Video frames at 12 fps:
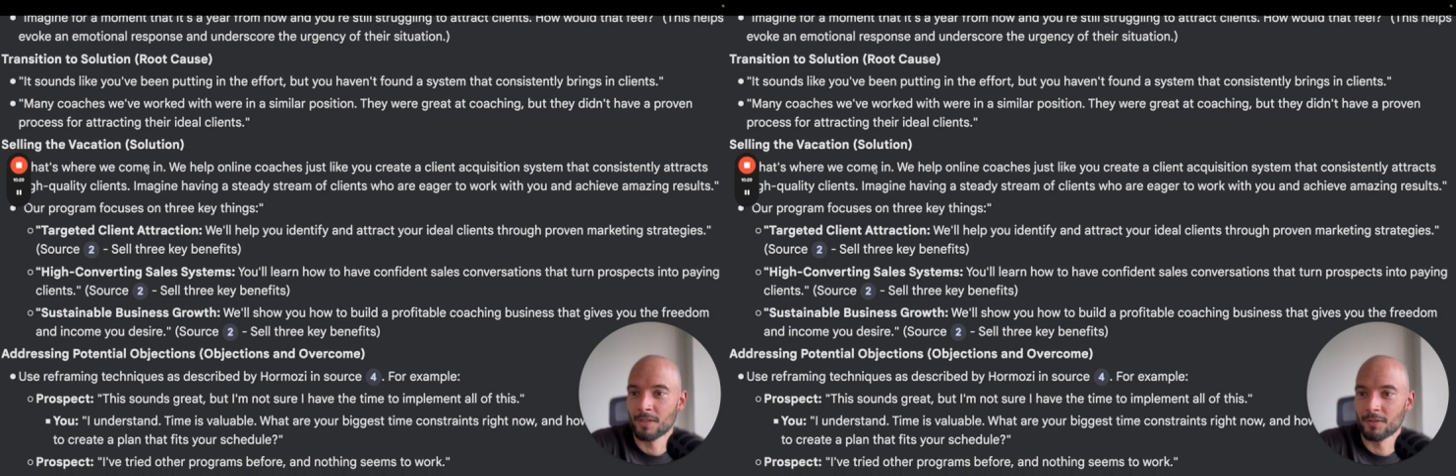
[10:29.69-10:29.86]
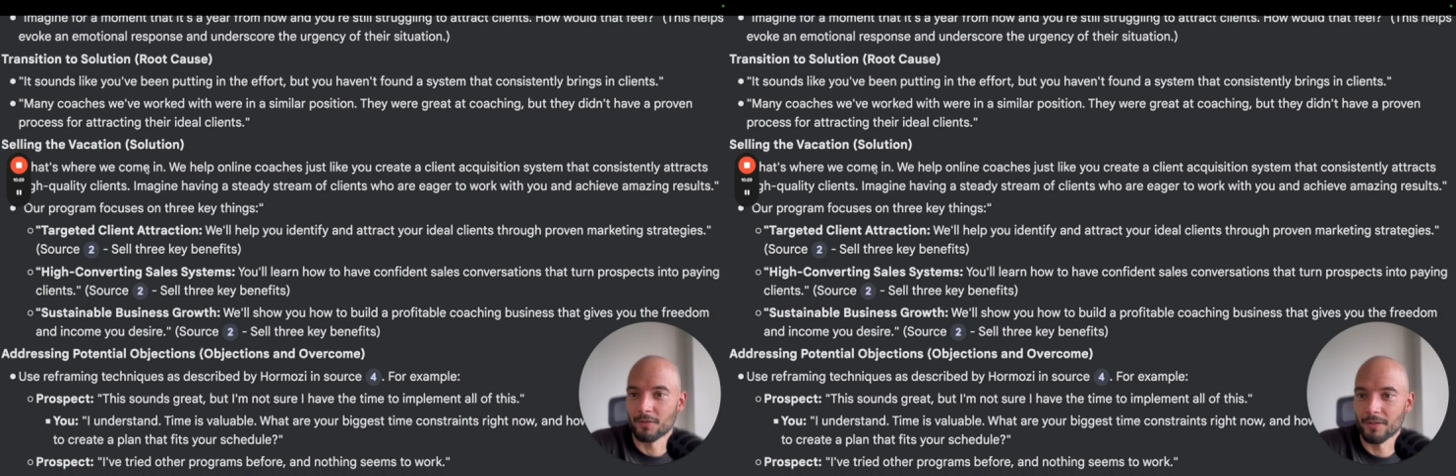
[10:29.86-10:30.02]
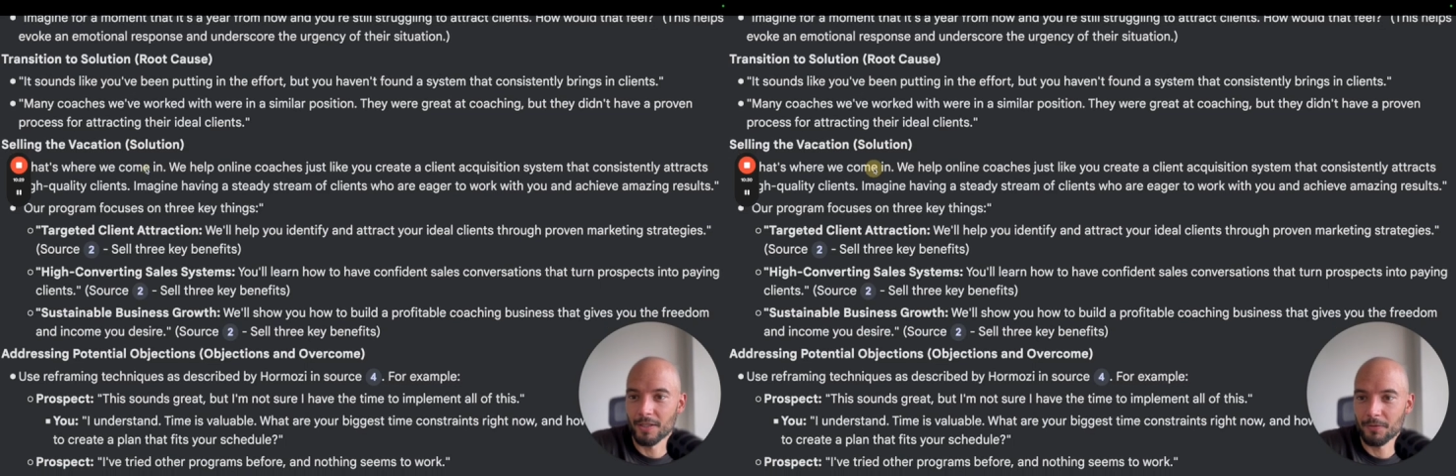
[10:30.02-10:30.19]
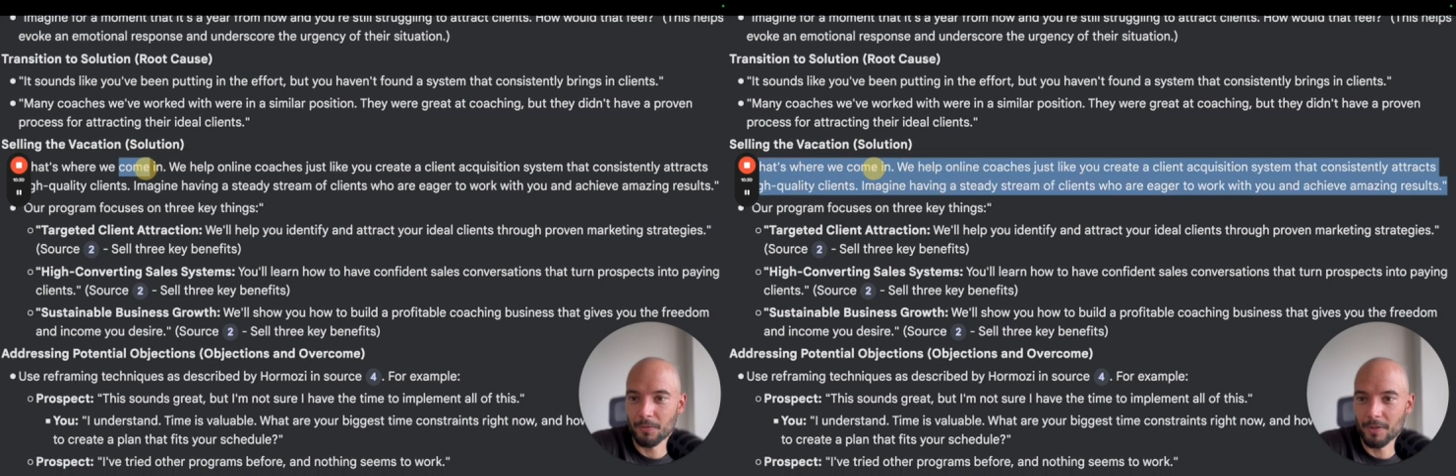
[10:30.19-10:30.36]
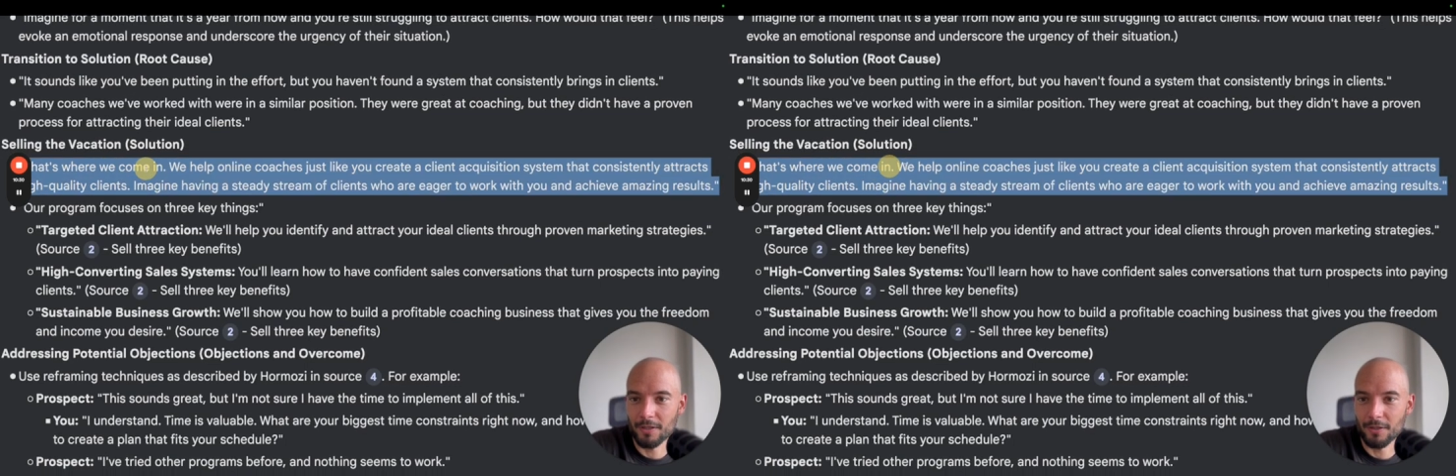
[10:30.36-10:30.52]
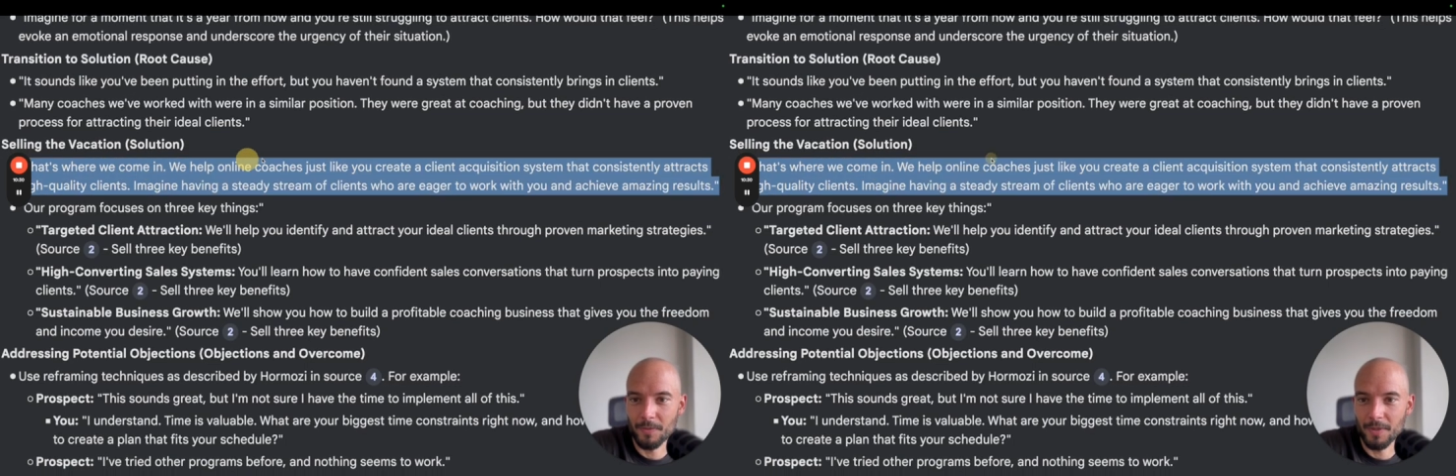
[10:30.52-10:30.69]
So that's where I
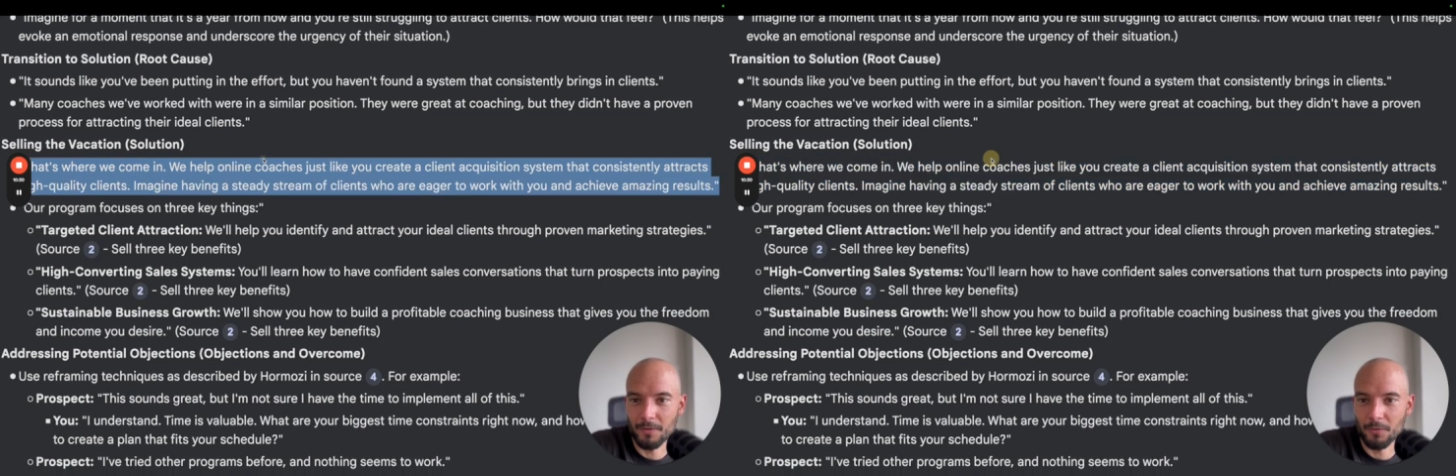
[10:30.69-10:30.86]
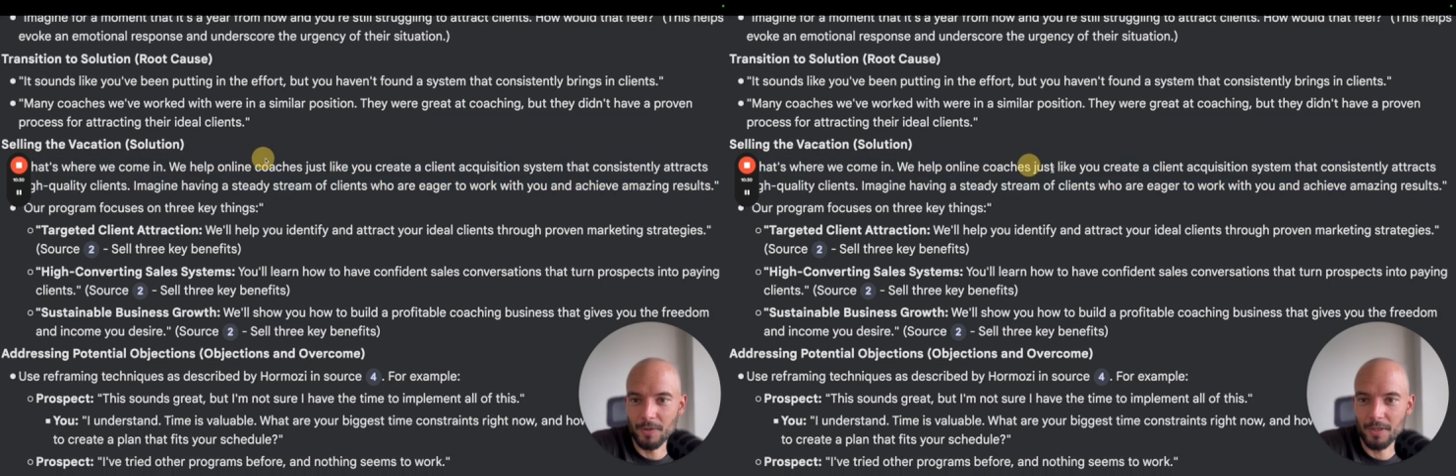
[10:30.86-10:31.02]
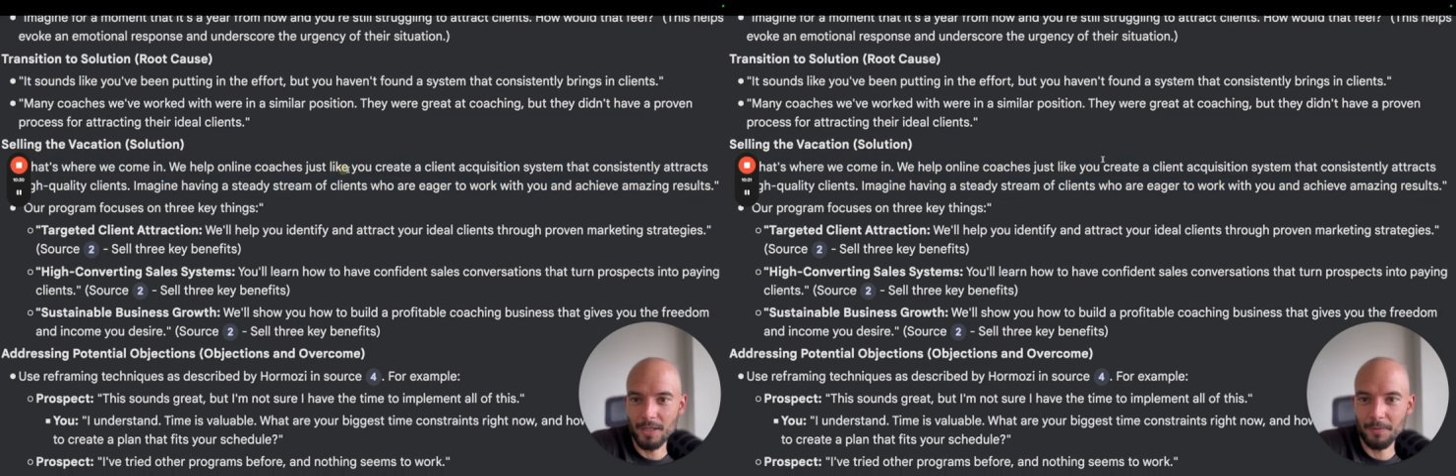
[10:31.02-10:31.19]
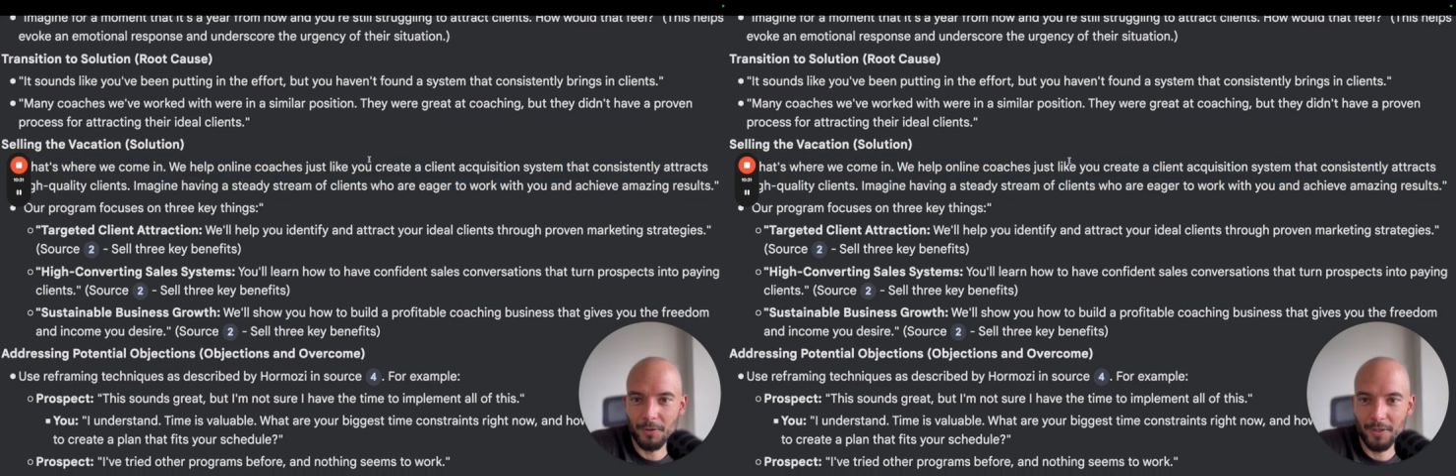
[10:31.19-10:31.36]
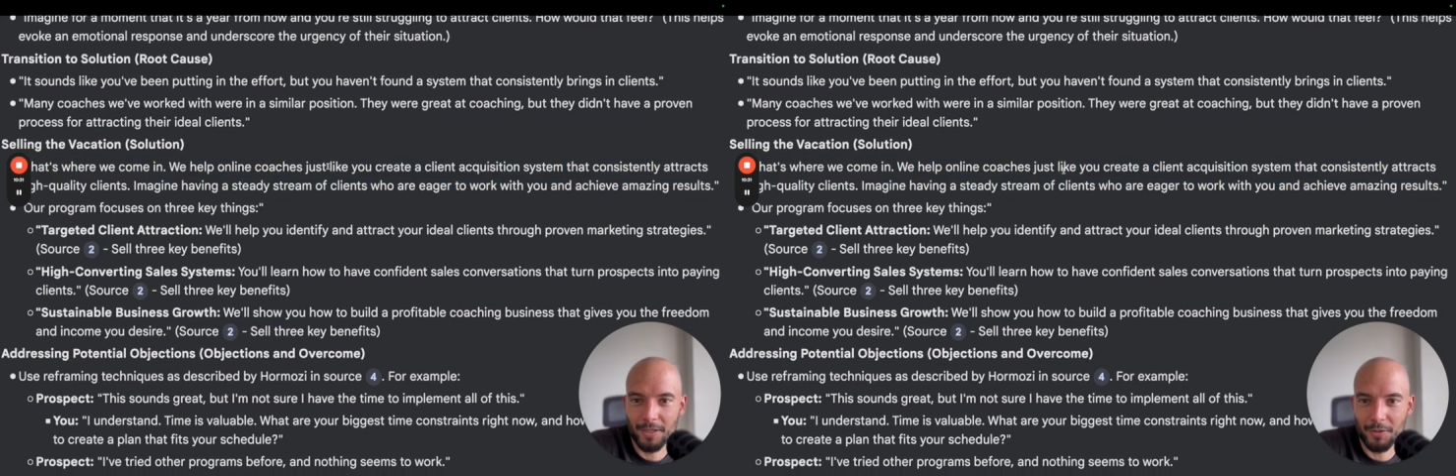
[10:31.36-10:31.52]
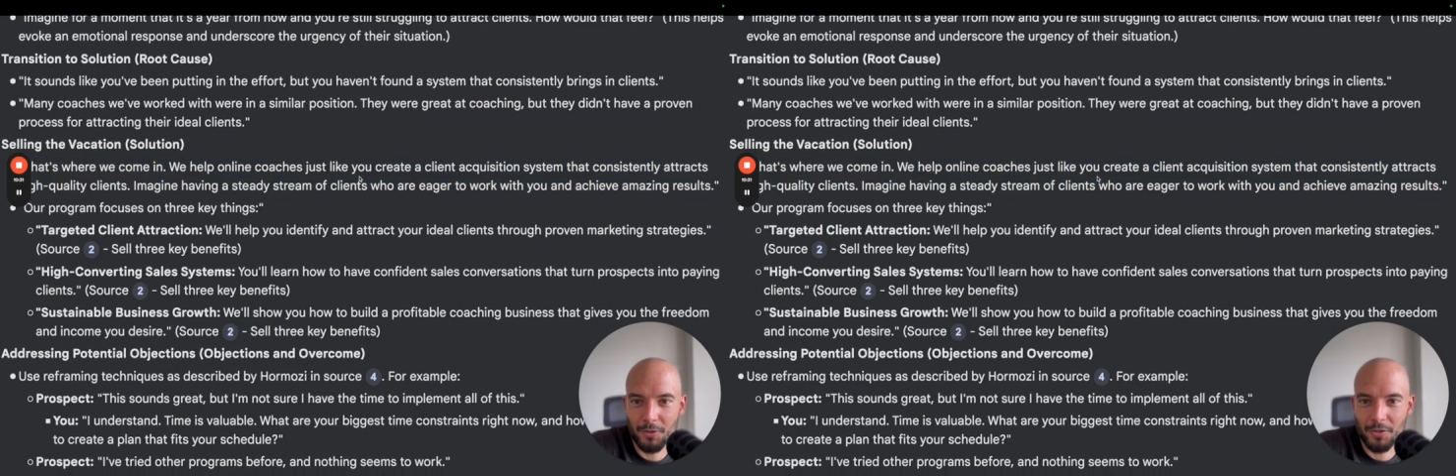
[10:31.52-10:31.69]
come in. We help
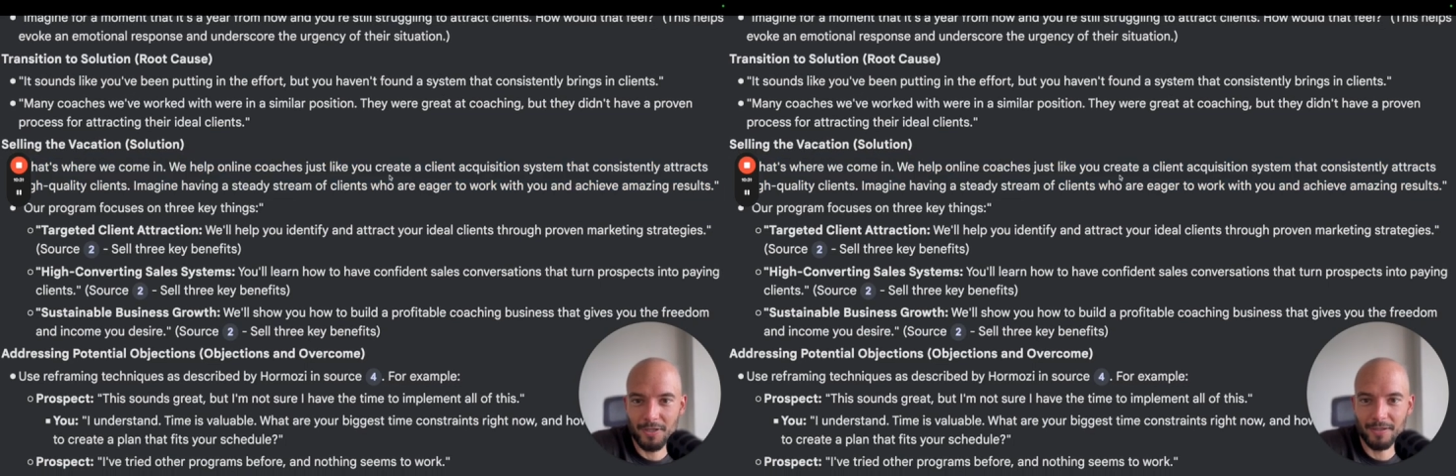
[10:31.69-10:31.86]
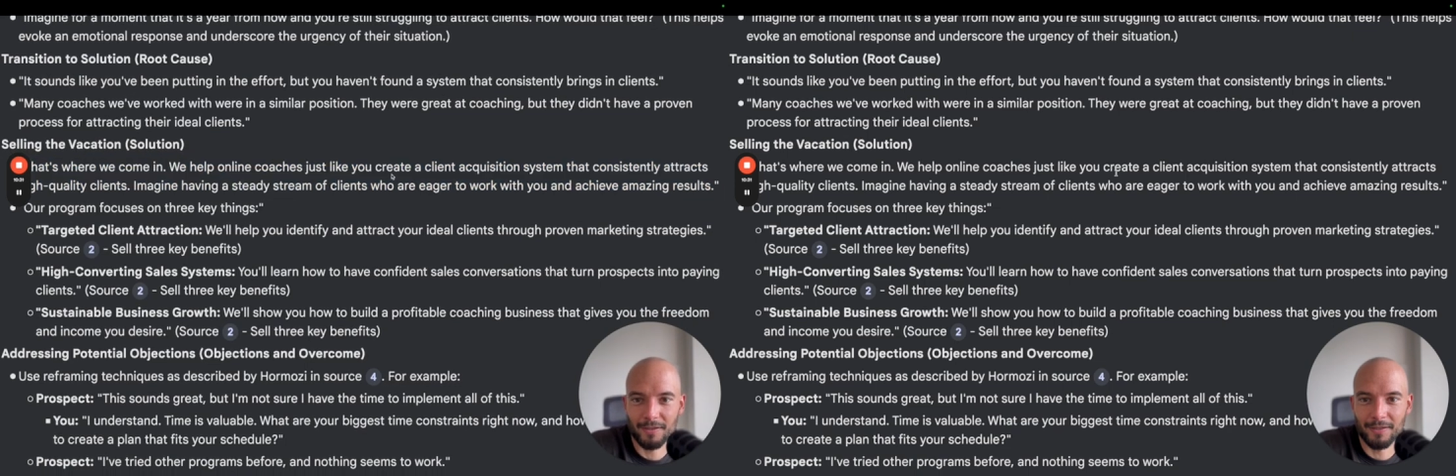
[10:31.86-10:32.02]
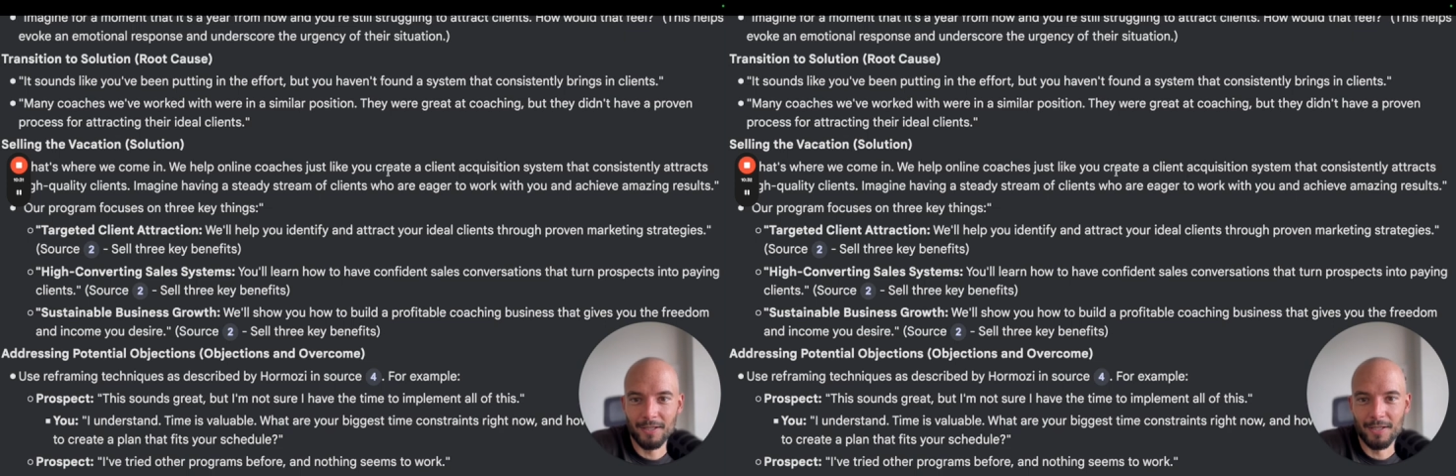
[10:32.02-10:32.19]
online coaches